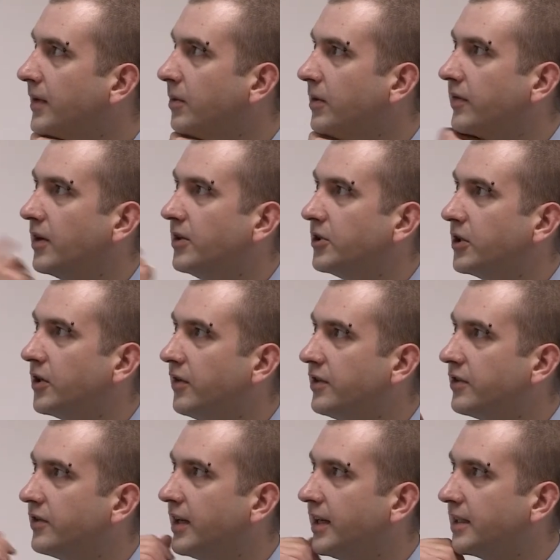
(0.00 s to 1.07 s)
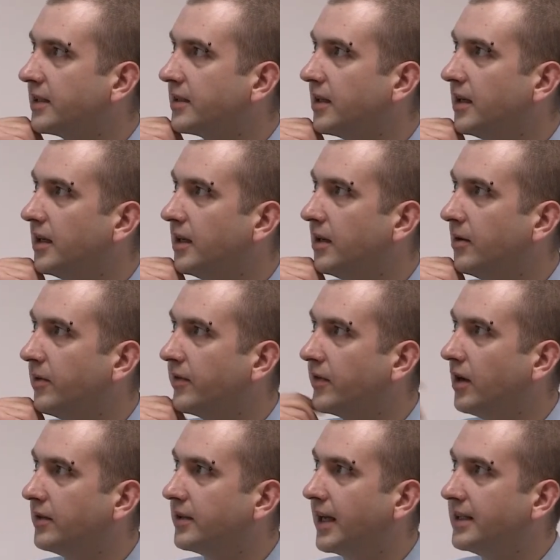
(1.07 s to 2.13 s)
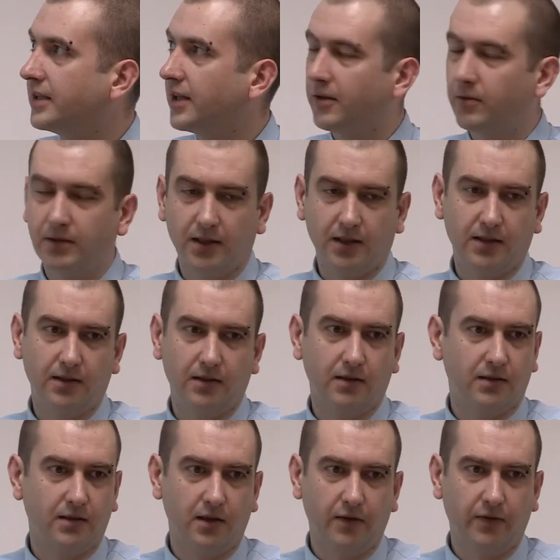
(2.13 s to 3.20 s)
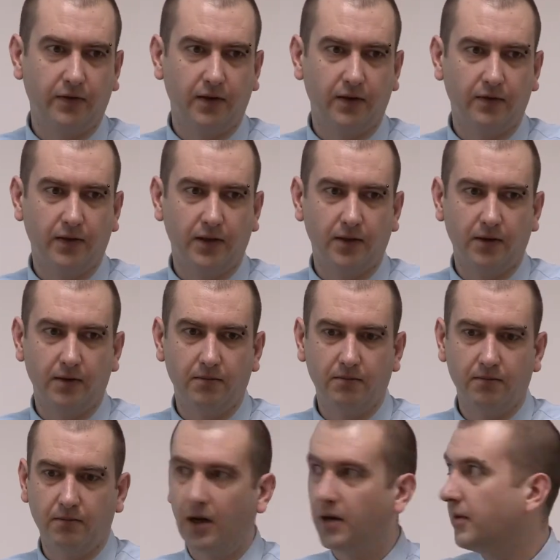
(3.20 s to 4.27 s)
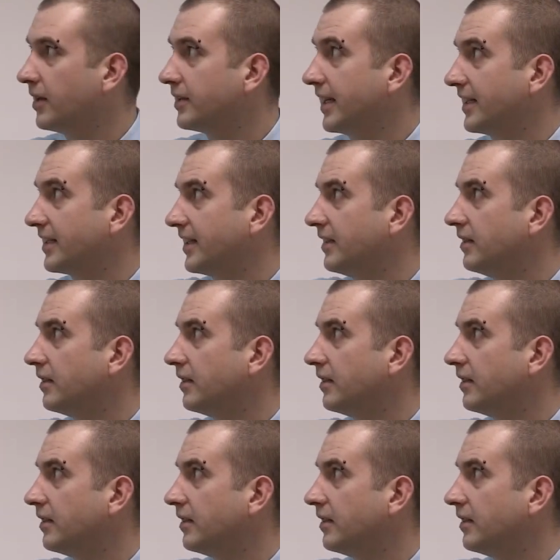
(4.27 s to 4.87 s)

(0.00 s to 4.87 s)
We've got endurance rigs, we've got data acquisition stuff for doing mobile testing